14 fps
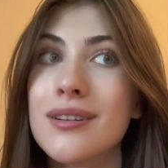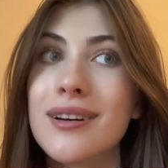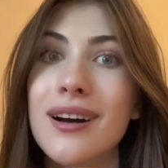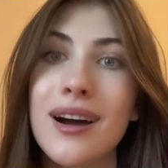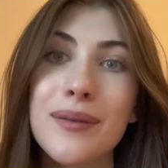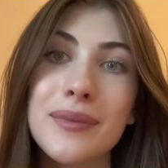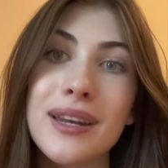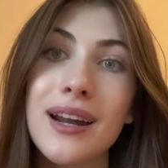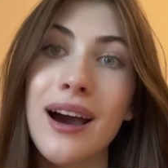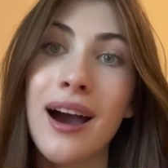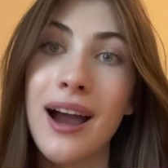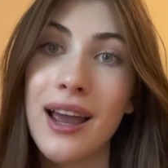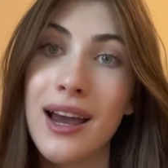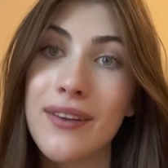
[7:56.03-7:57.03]
I mean,
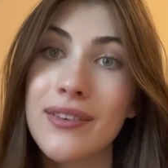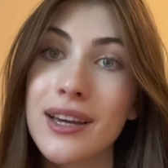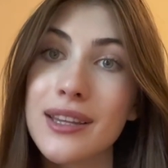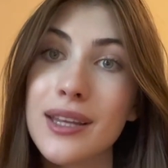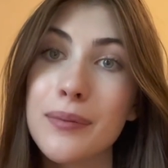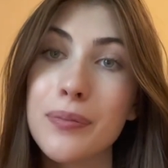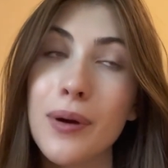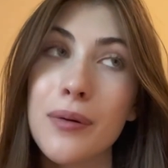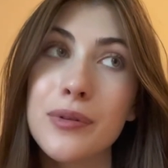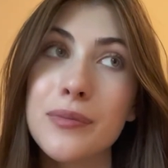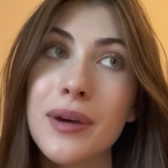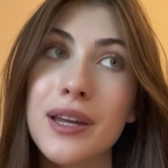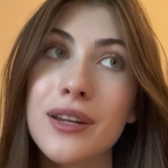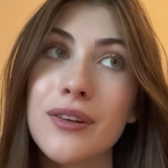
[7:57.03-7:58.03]
I haven't had that problem with
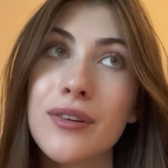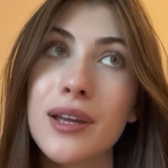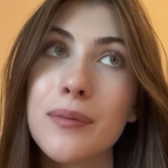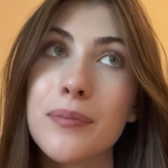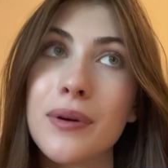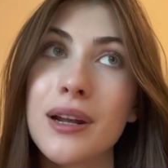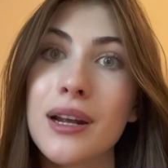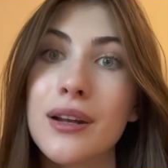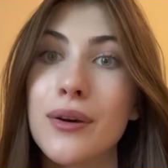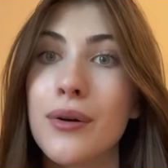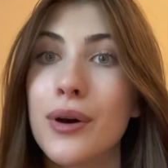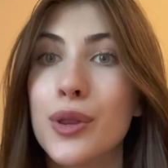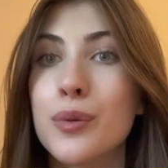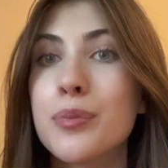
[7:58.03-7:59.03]
my degree, but I know
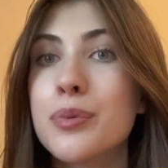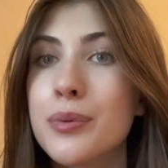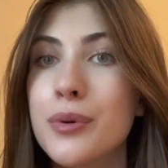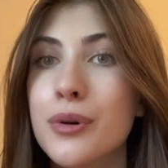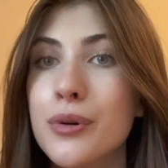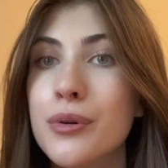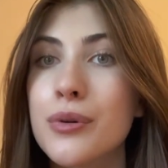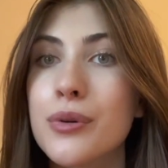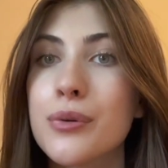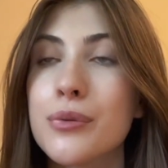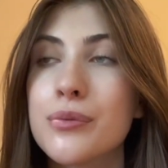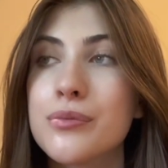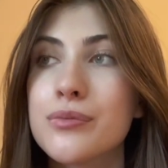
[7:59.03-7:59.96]
other people who